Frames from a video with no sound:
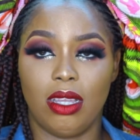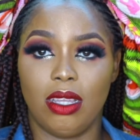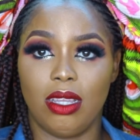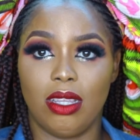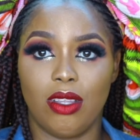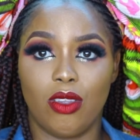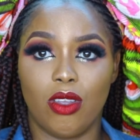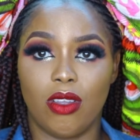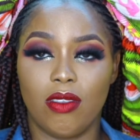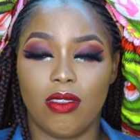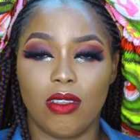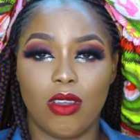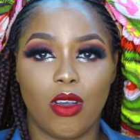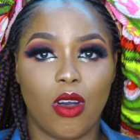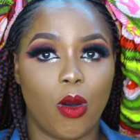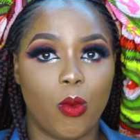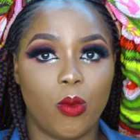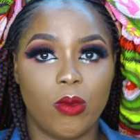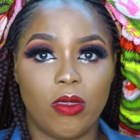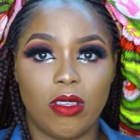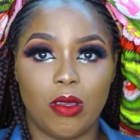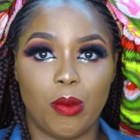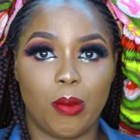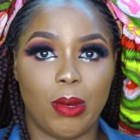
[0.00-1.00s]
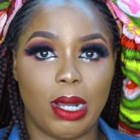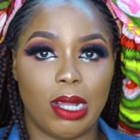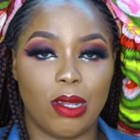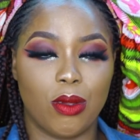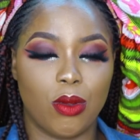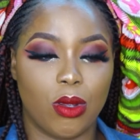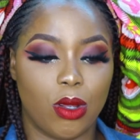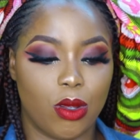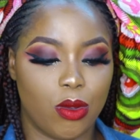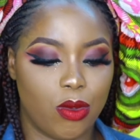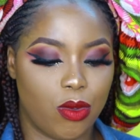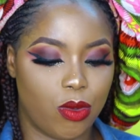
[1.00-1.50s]
It doesn't come with a
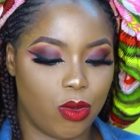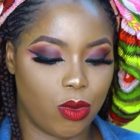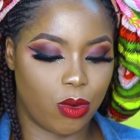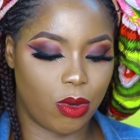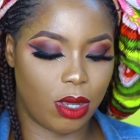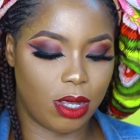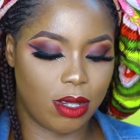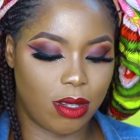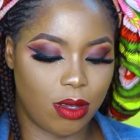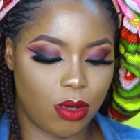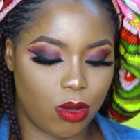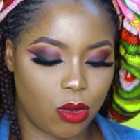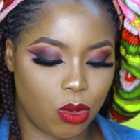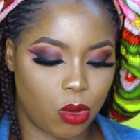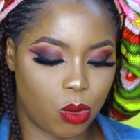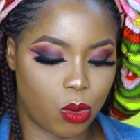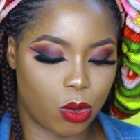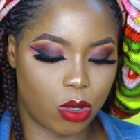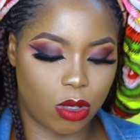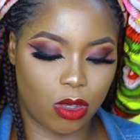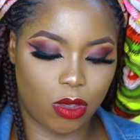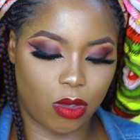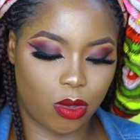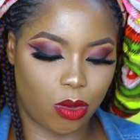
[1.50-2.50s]
manual, so I didn't know what